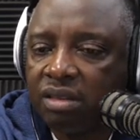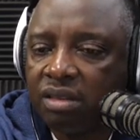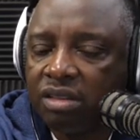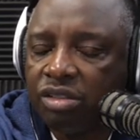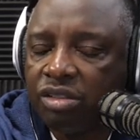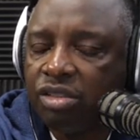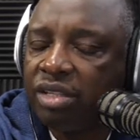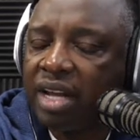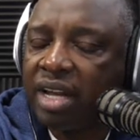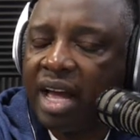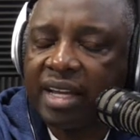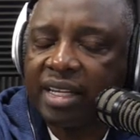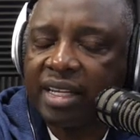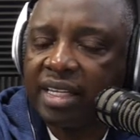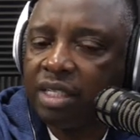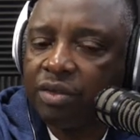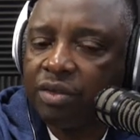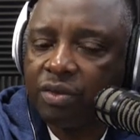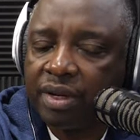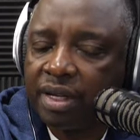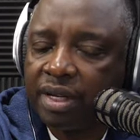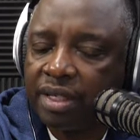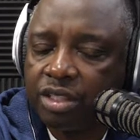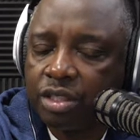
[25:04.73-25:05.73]
you're not getting
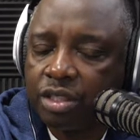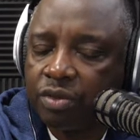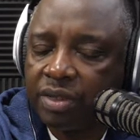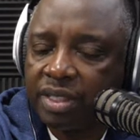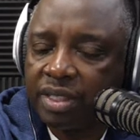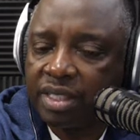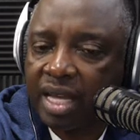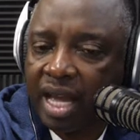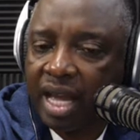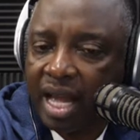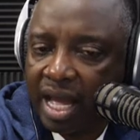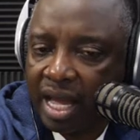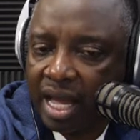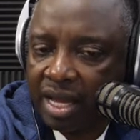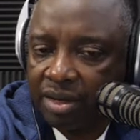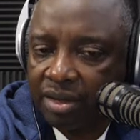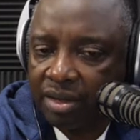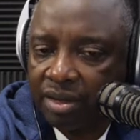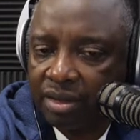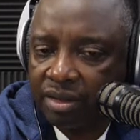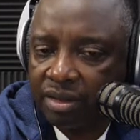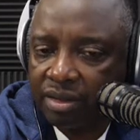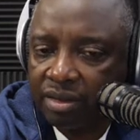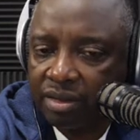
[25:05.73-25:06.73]
ready to
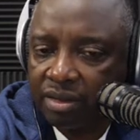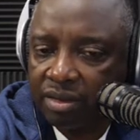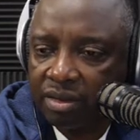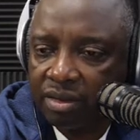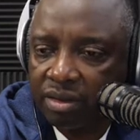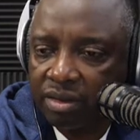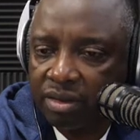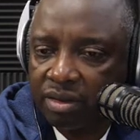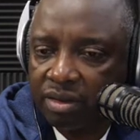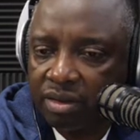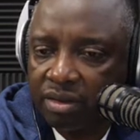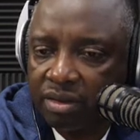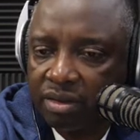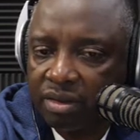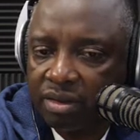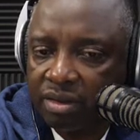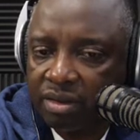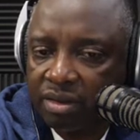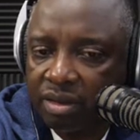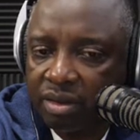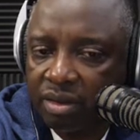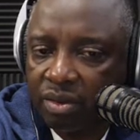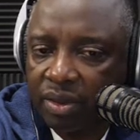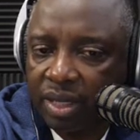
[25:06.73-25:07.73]
retire,
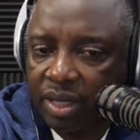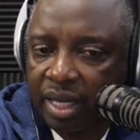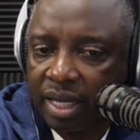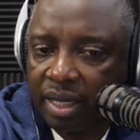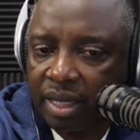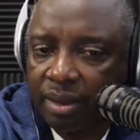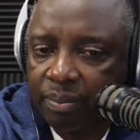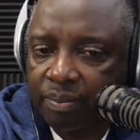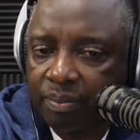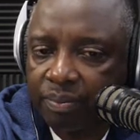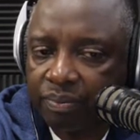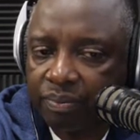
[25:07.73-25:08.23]
okay?